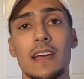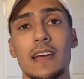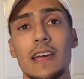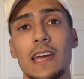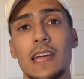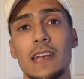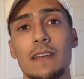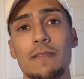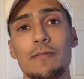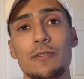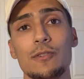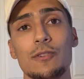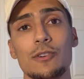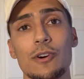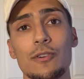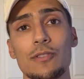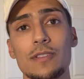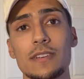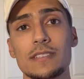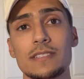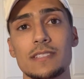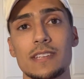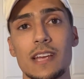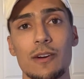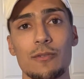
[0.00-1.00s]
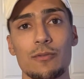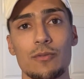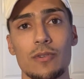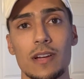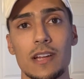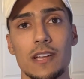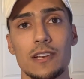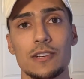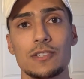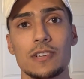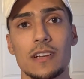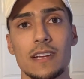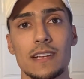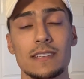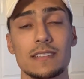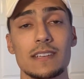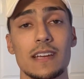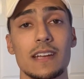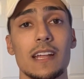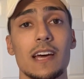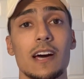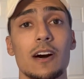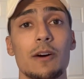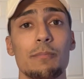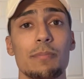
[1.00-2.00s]
And if you know this set range, it's going to
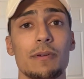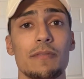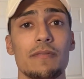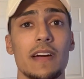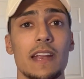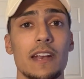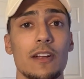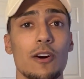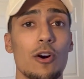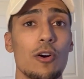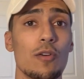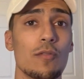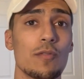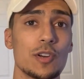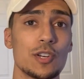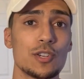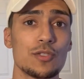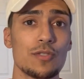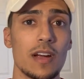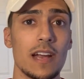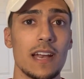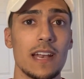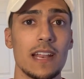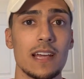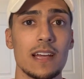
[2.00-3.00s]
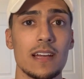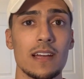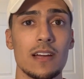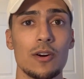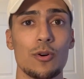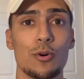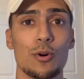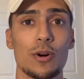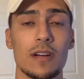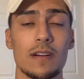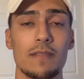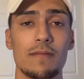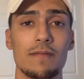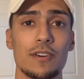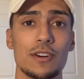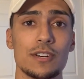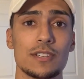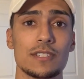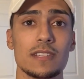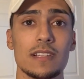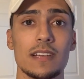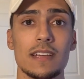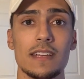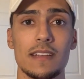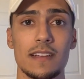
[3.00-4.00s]
help prevent overtraining or
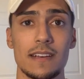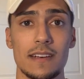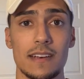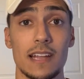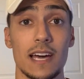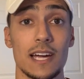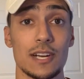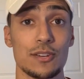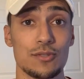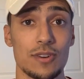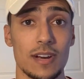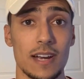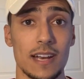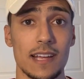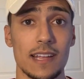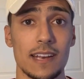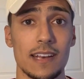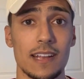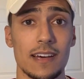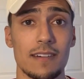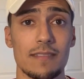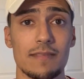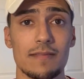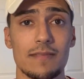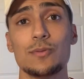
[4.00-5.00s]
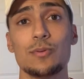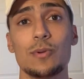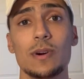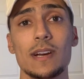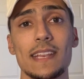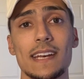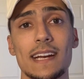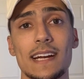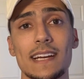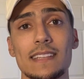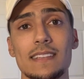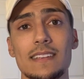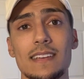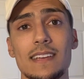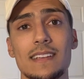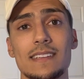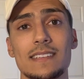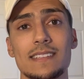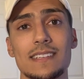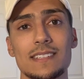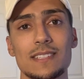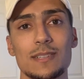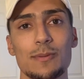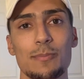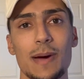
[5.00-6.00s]
conversely not training enough. In a
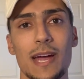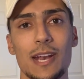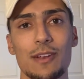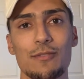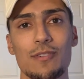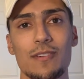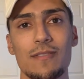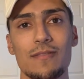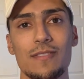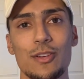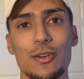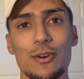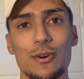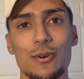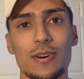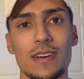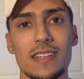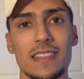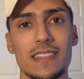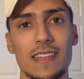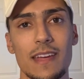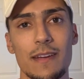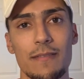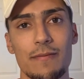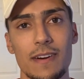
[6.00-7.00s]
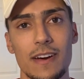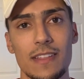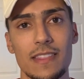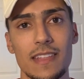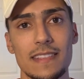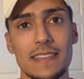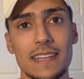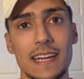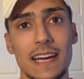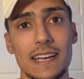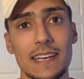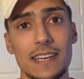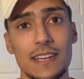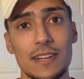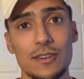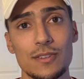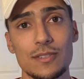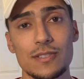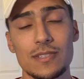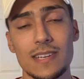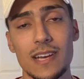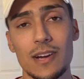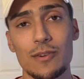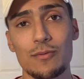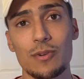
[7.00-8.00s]
2019 systematic review, they found that the
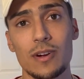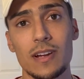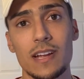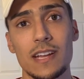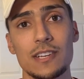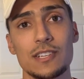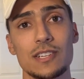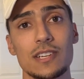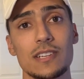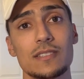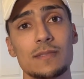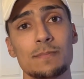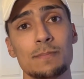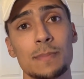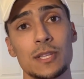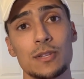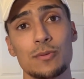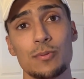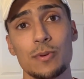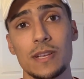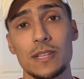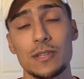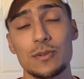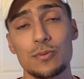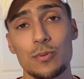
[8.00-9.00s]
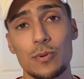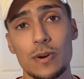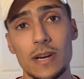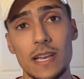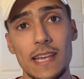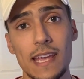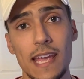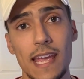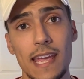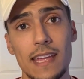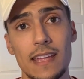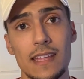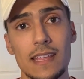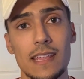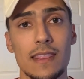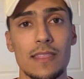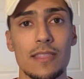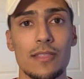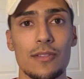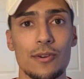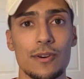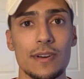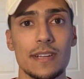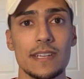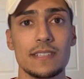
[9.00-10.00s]
ideal set range is between 28
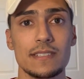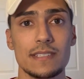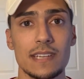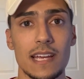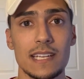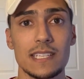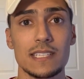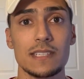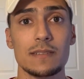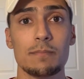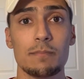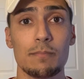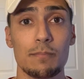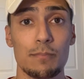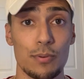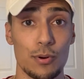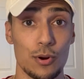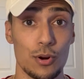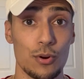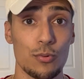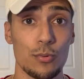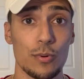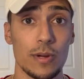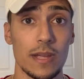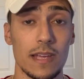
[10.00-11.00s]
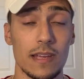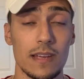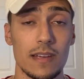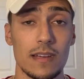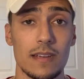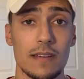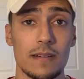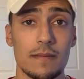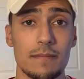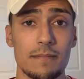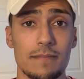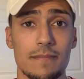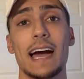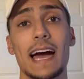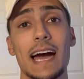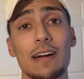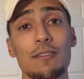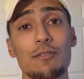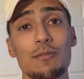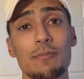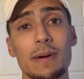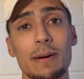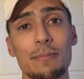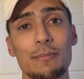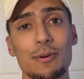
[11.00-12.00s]
and 30 sets per week. Now, I
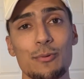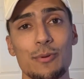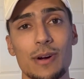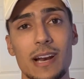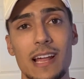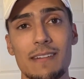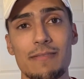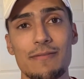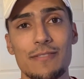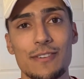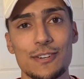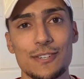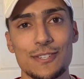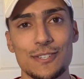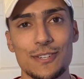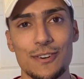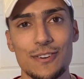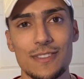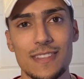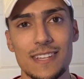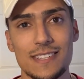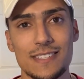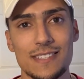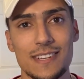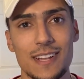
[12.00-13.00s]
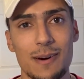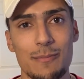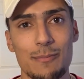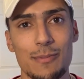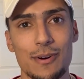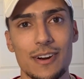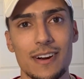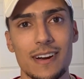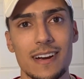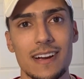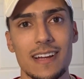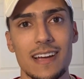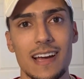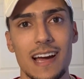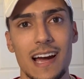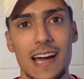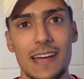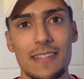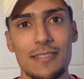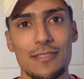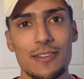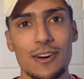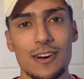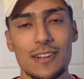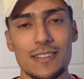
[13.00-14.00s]
remember when I first heard this number,
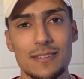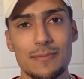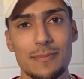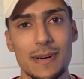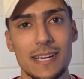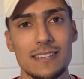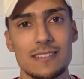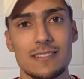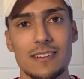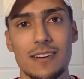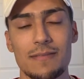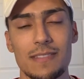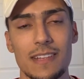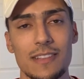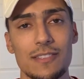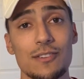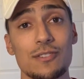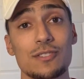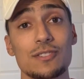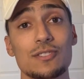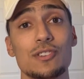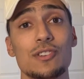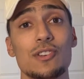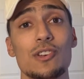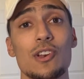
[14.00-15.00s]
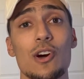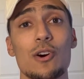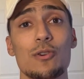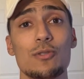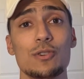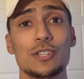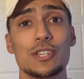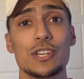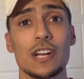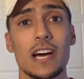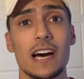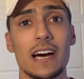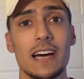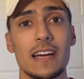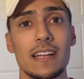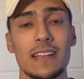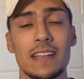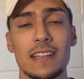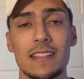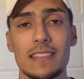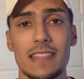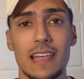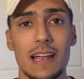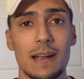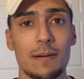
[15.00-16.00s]
I thought to myself that there's no
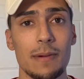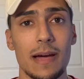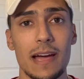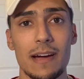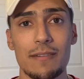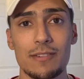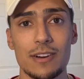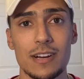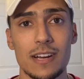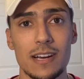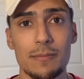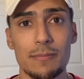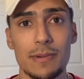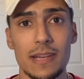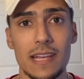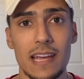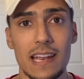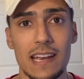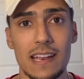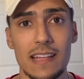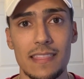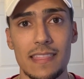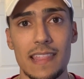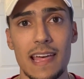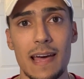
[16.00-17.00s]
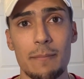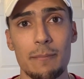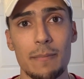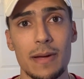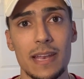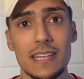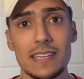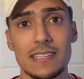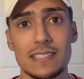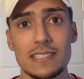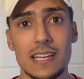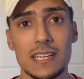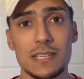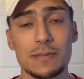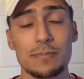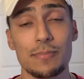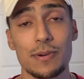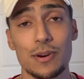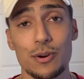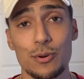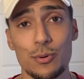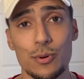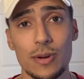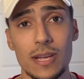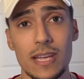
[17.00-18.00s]
shot that I'm ever going to be hitting that many sets
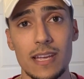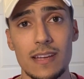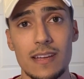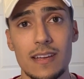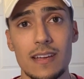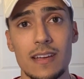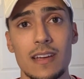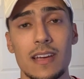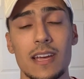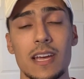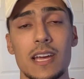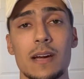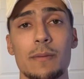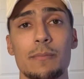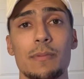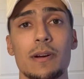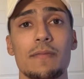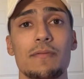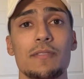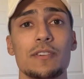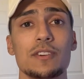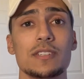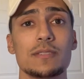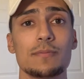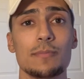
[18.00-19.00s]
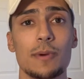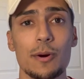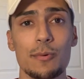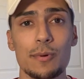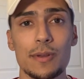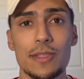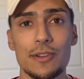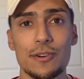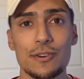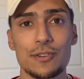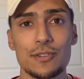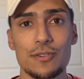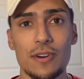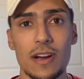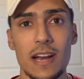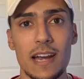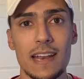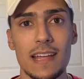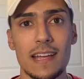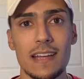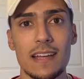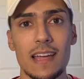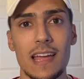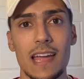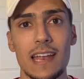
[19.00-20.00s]
per week. But if you're smart with your
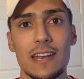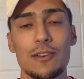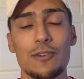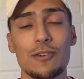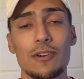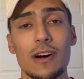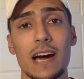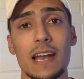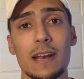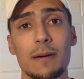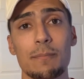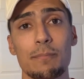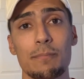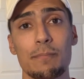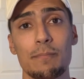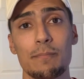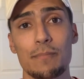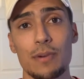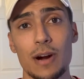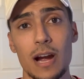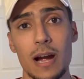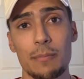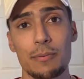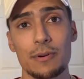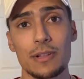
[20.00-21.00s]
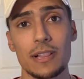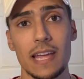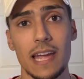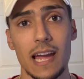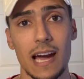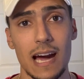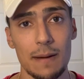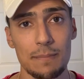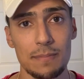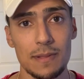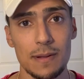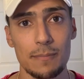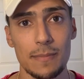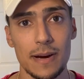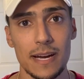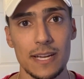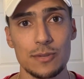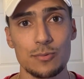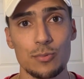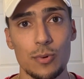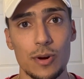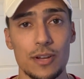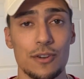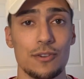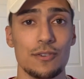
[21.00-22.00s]
training and you know how to properly
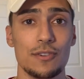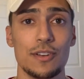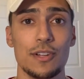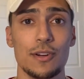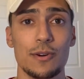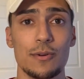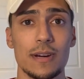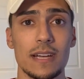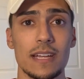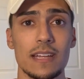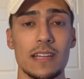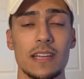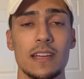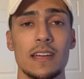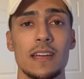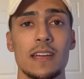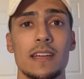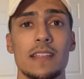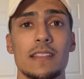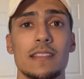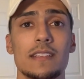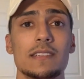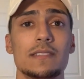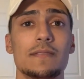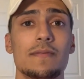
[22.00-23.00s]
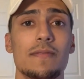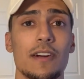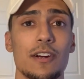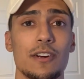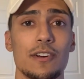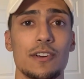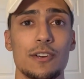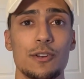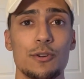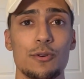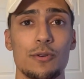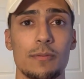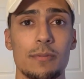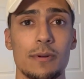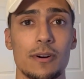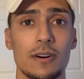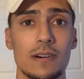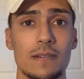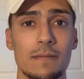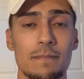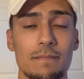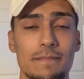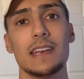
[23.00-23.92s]
optimize what you're doing, this is very doable.